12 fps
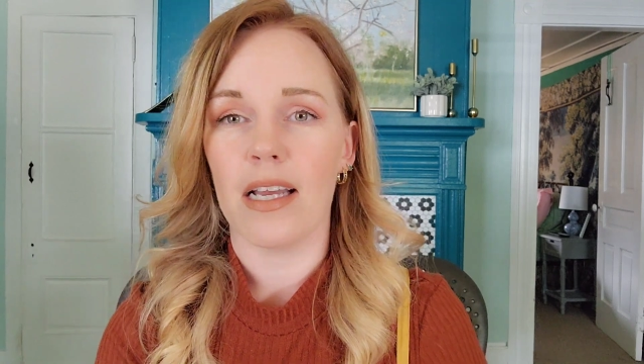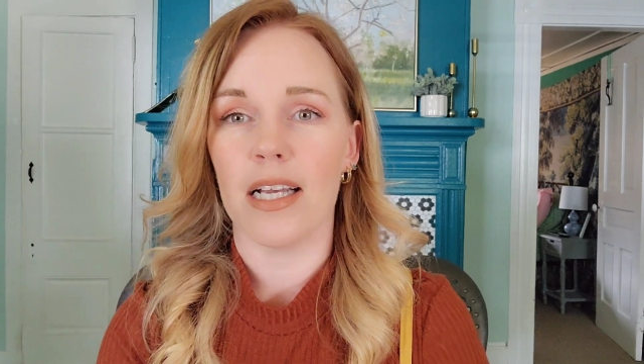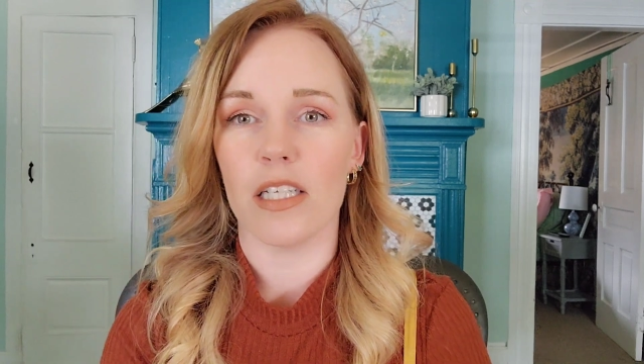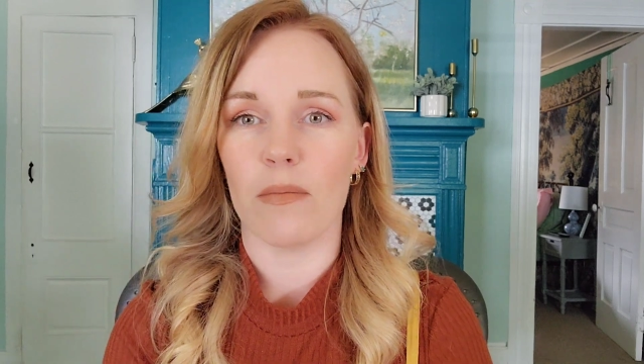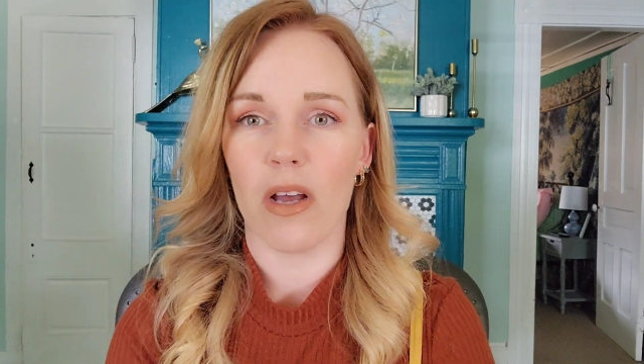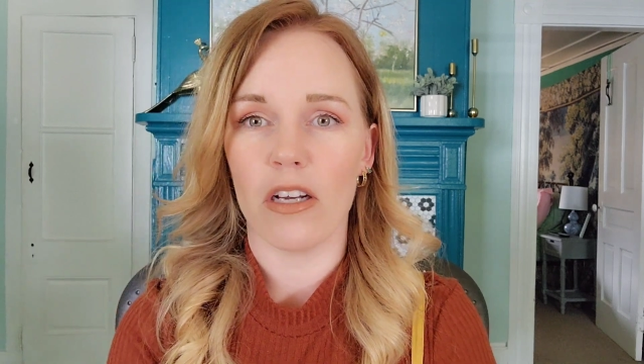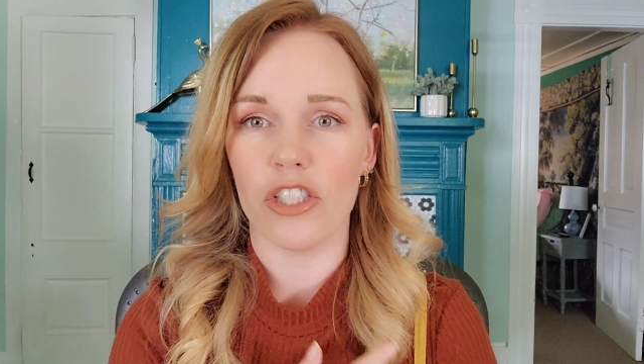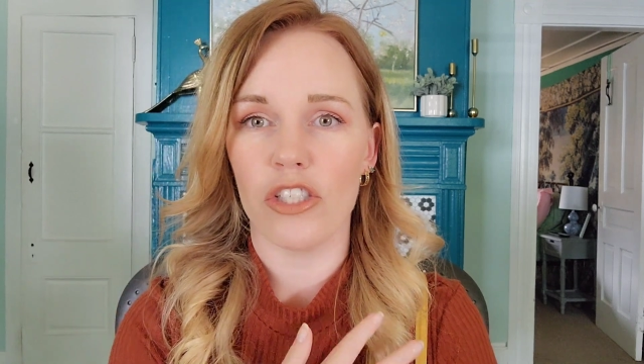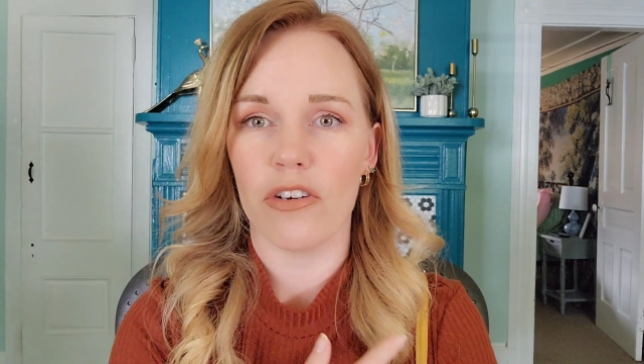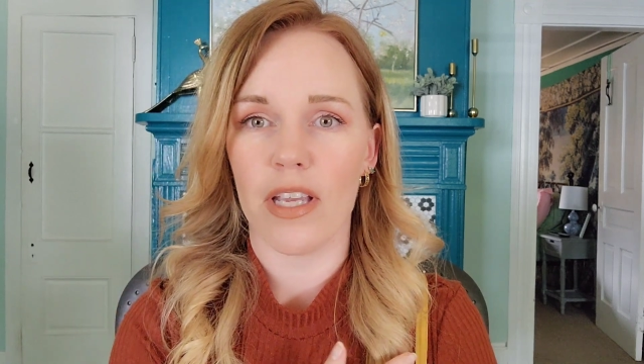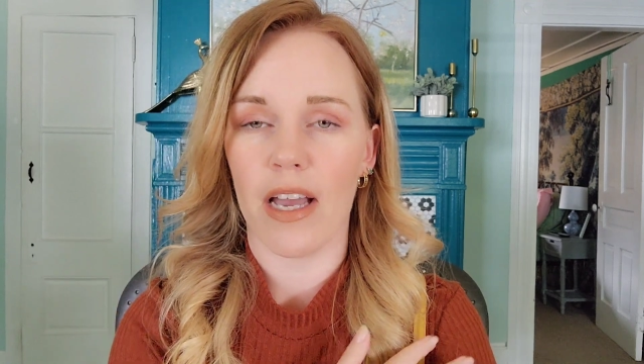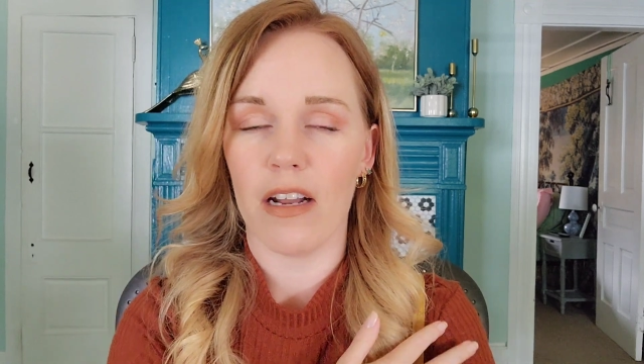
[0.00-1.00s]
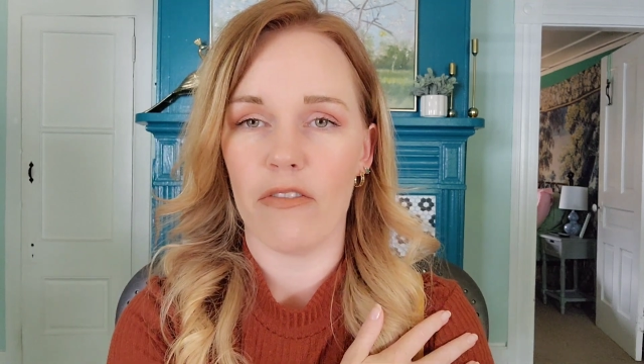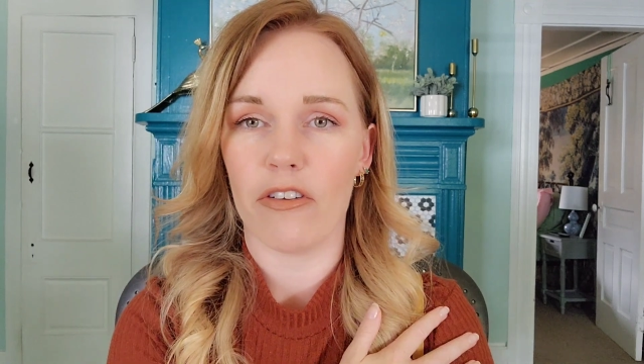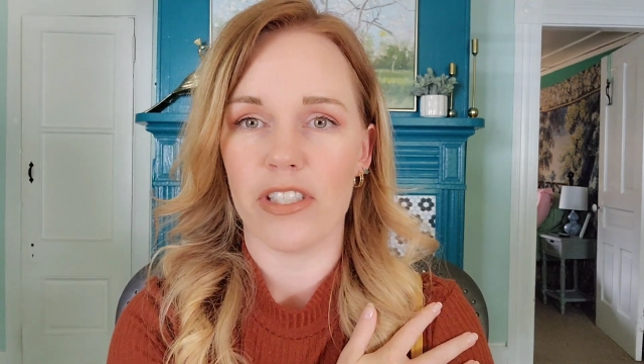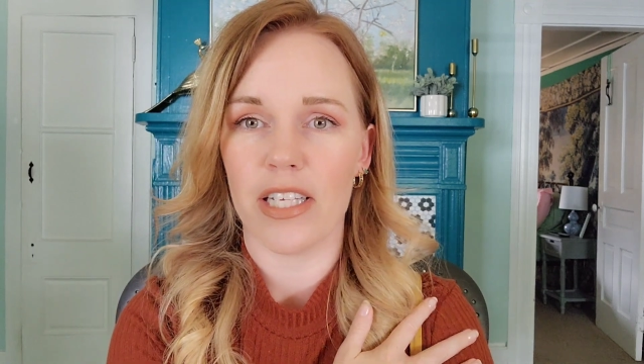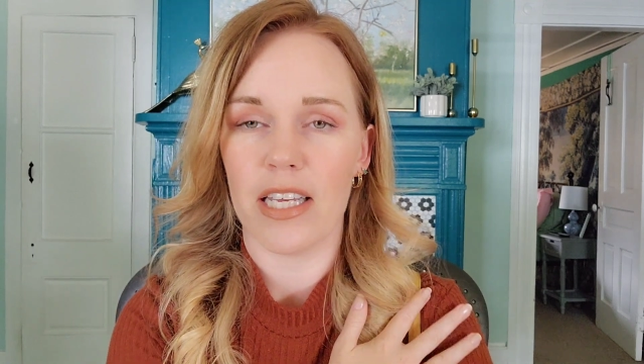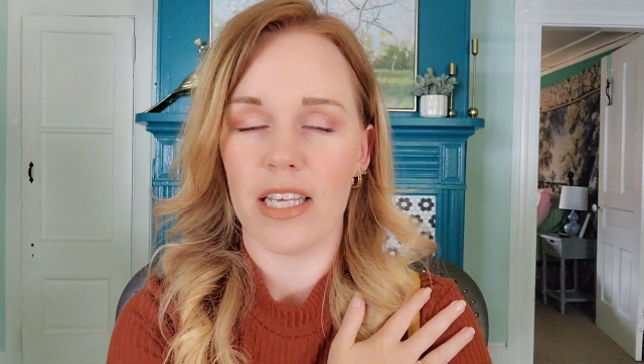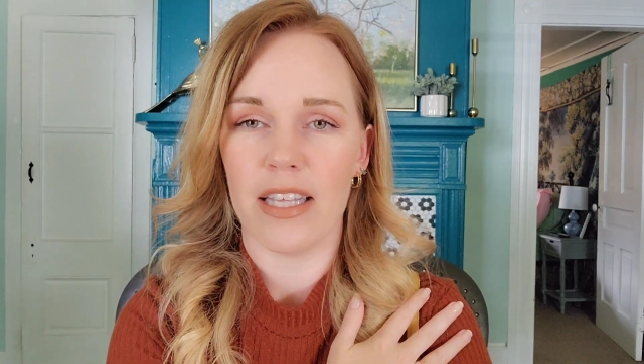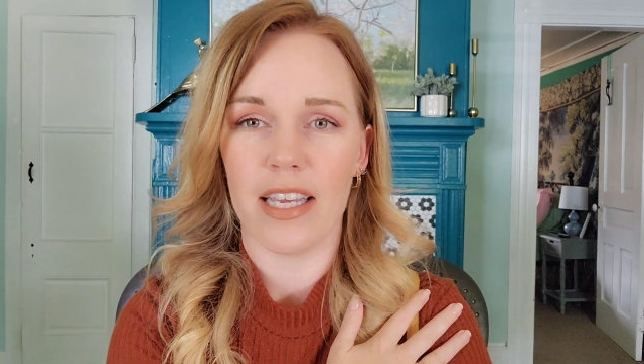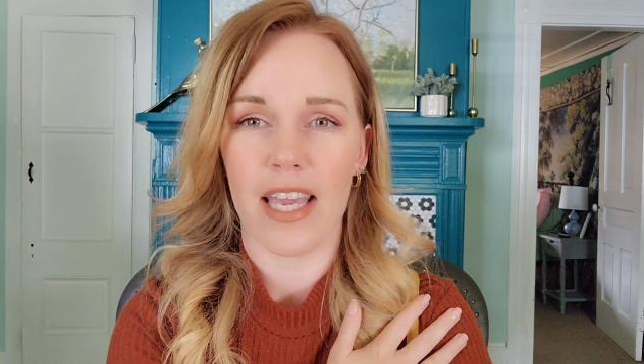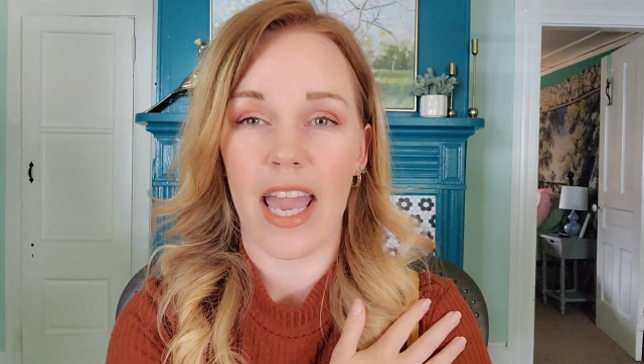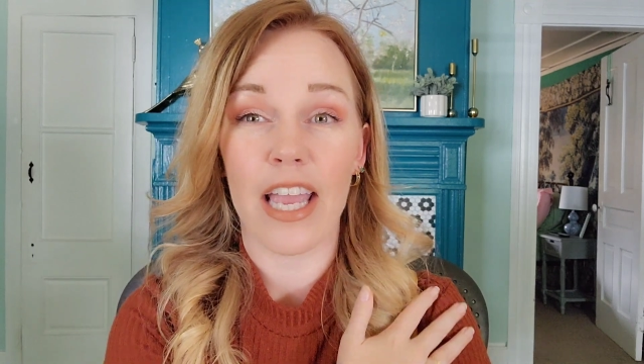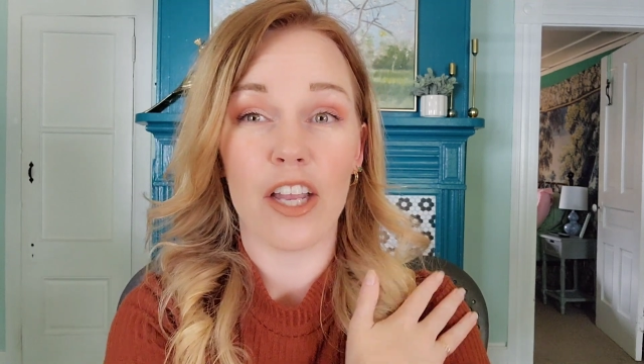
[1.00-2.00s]
because I'm not sure yet if there's any
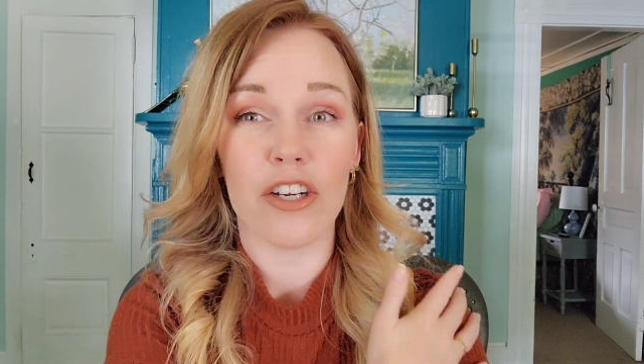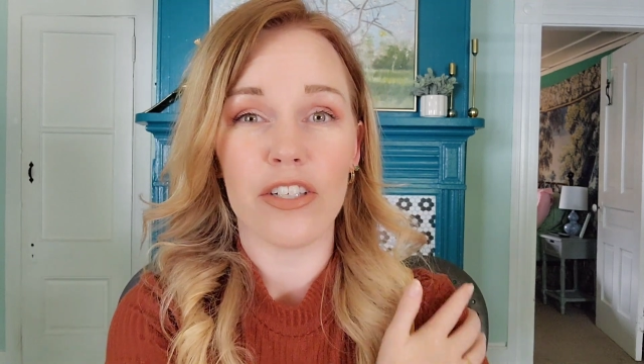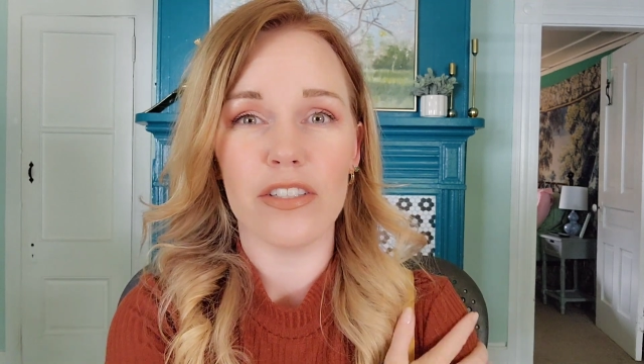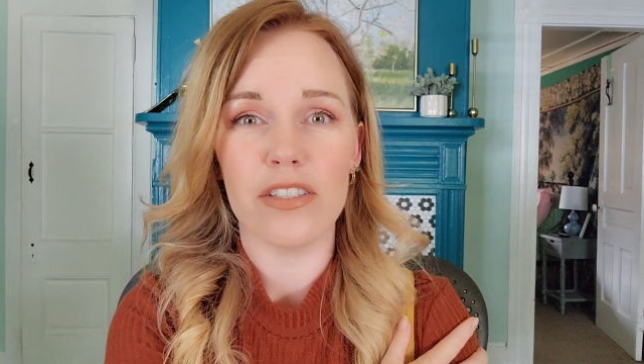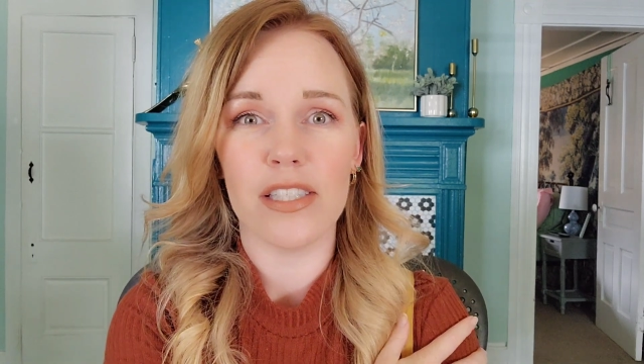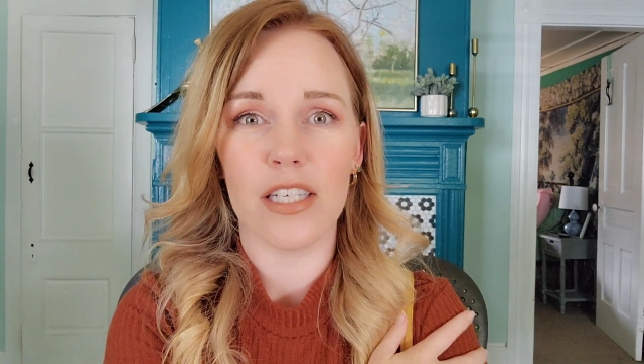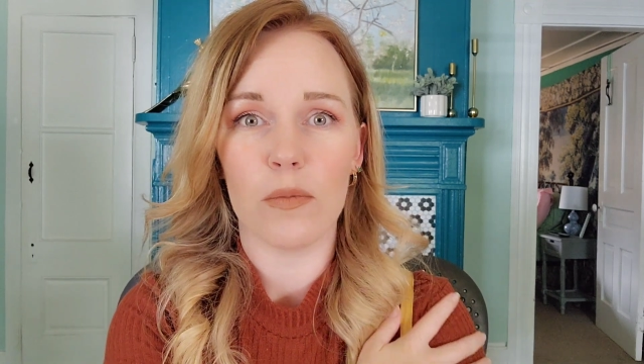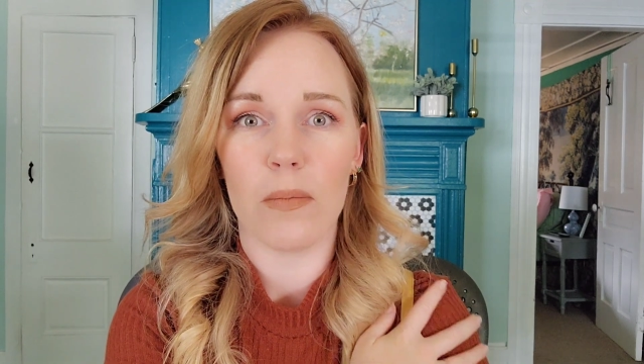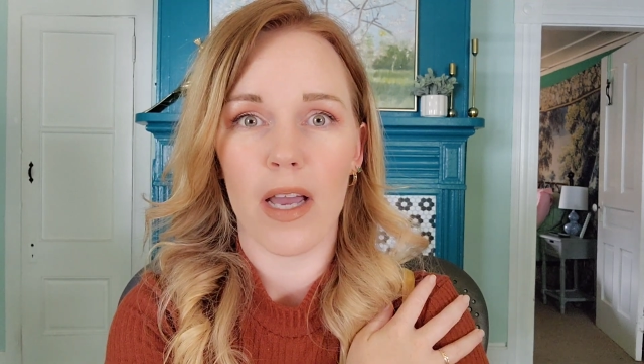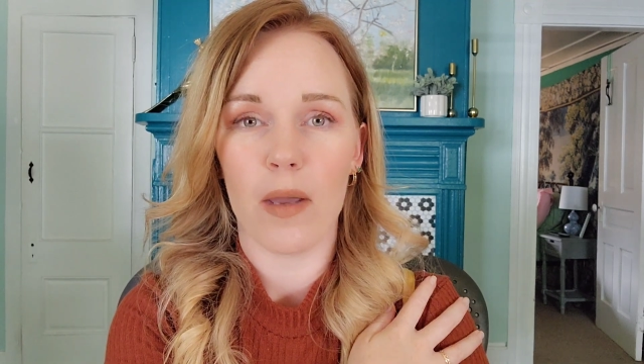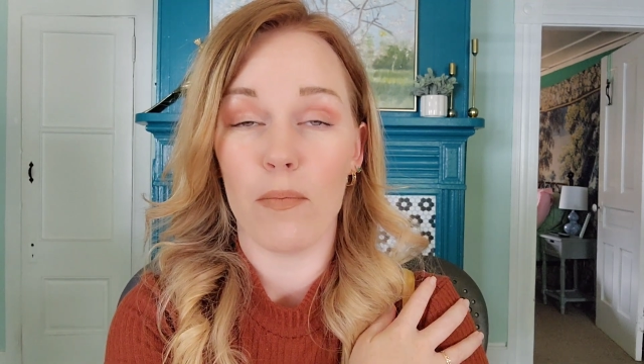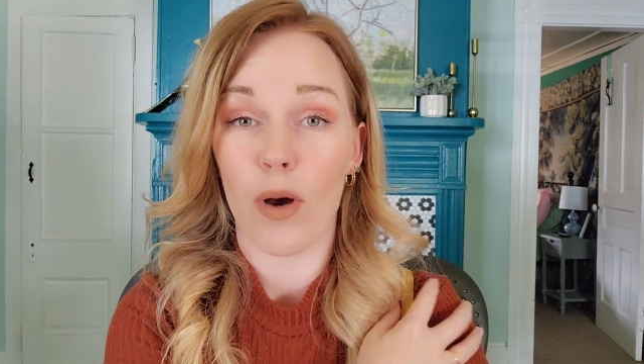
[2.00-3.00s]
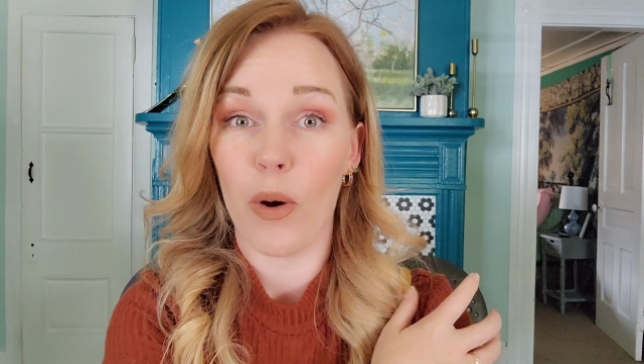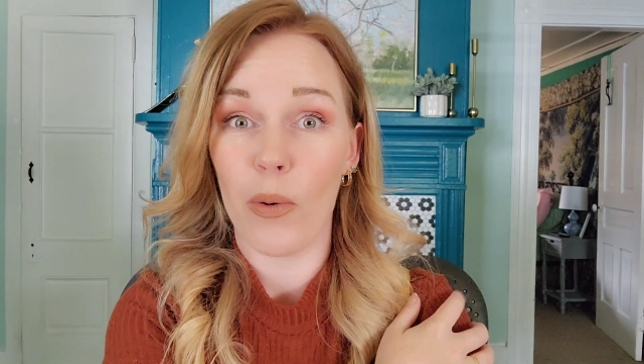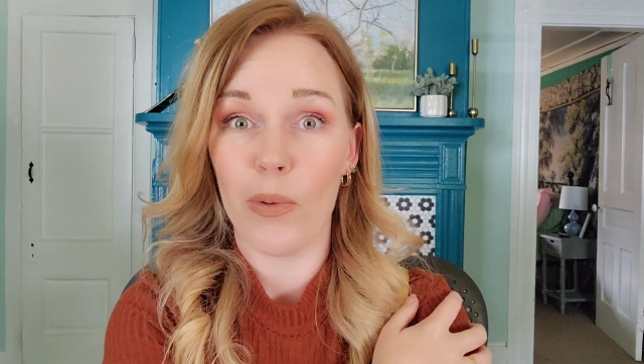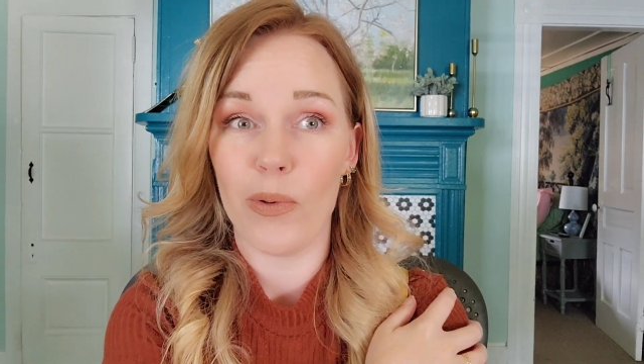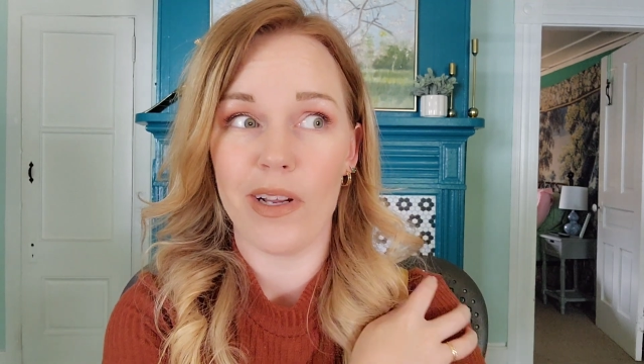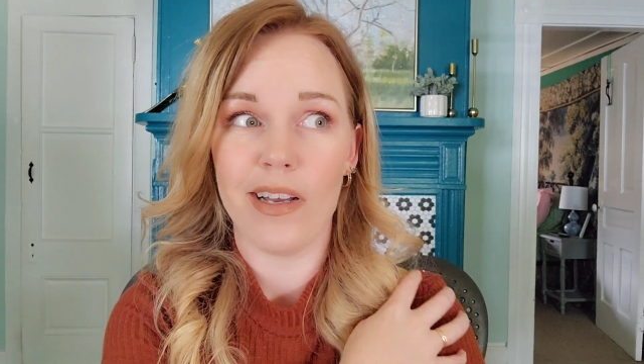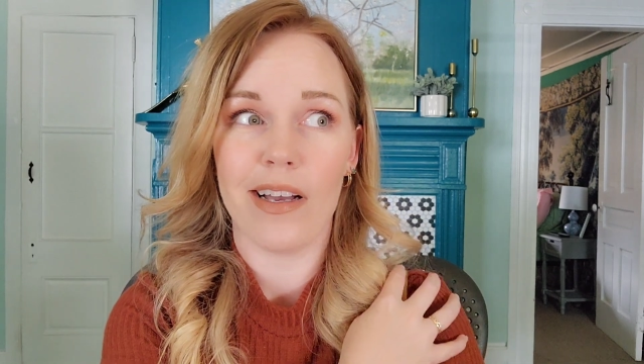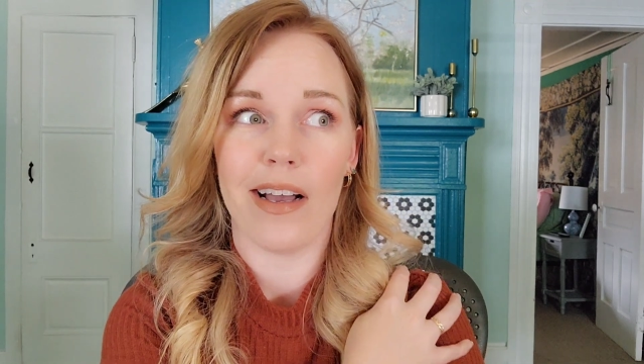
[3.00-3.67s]
like anchors in my bone.